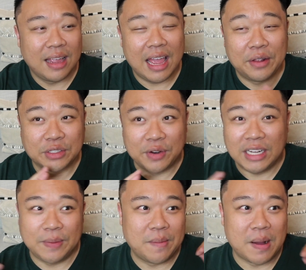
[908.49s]
And it was
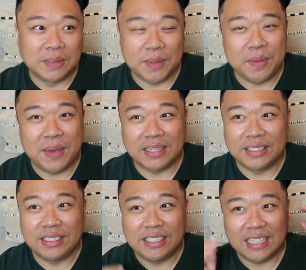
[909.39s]
crazy. My mom sent me
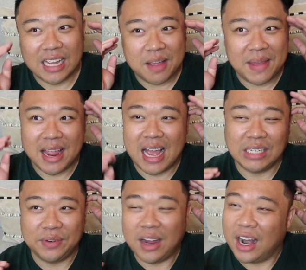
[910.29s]
pictures. She's like, oh my
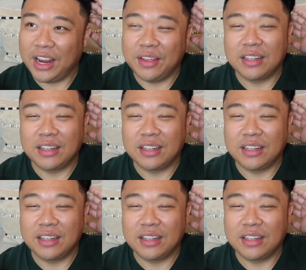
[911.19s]
gosh, where are you?